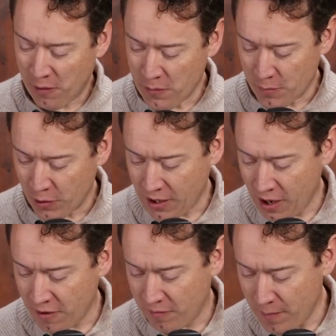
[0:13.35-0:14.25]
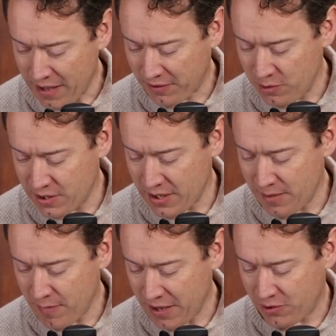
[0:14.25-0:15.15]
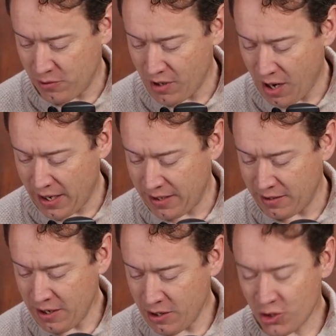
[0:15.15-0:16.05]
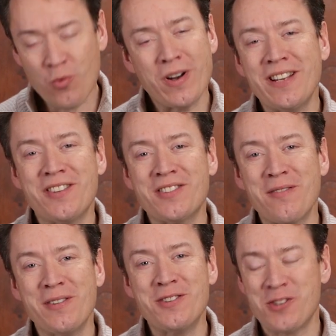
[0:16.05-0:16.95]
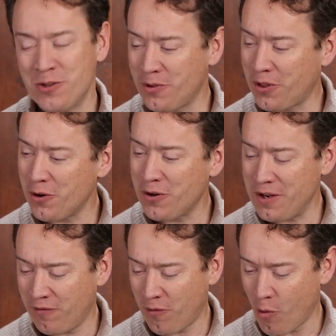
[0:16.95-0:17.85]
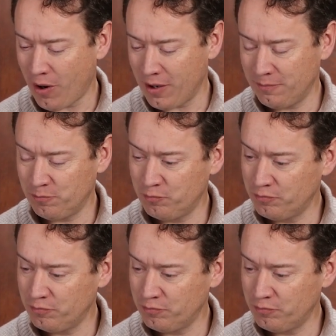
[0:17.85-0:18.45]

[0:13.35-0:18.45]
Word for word: from the book of Matthew today, Matthew 9, 27 to 34.